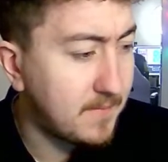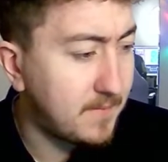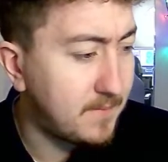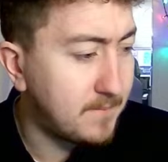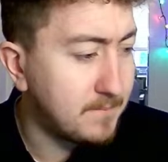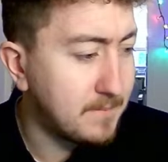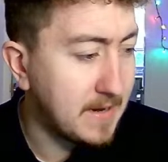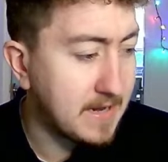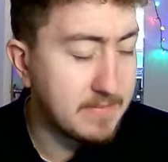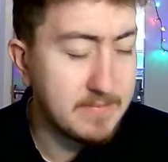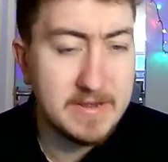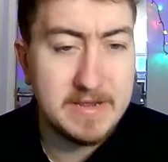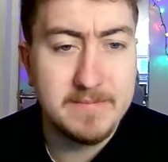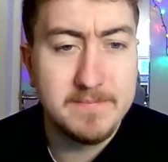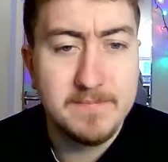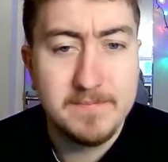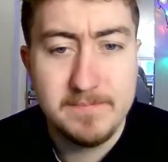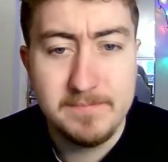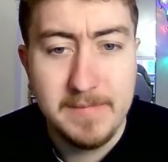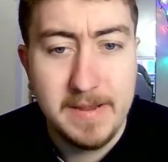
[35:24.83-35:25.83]
Maybe.
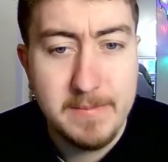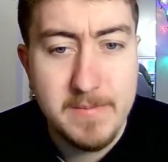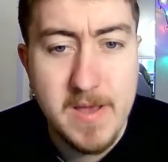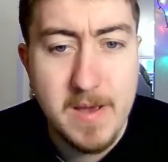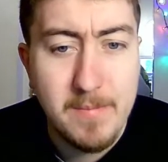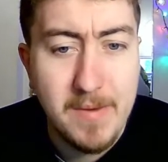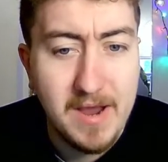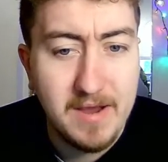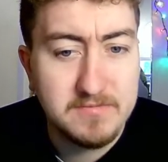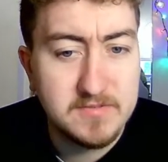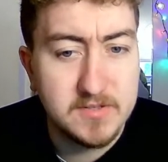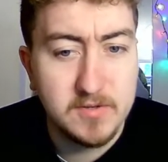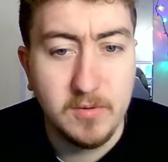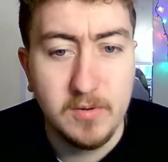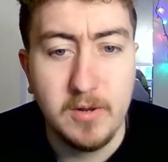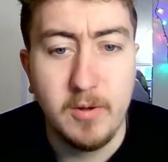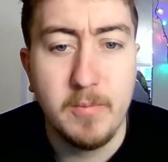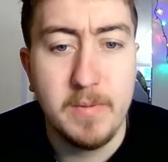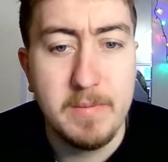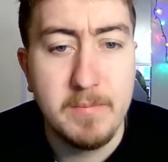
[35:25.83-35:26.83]
I might have to do a
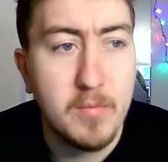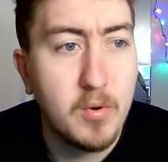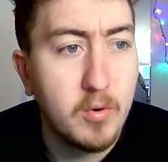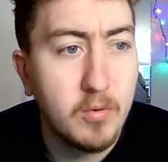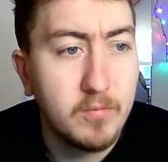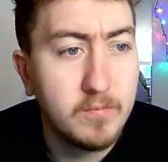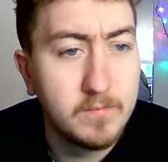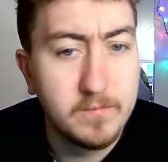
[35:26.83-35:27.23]
little bit more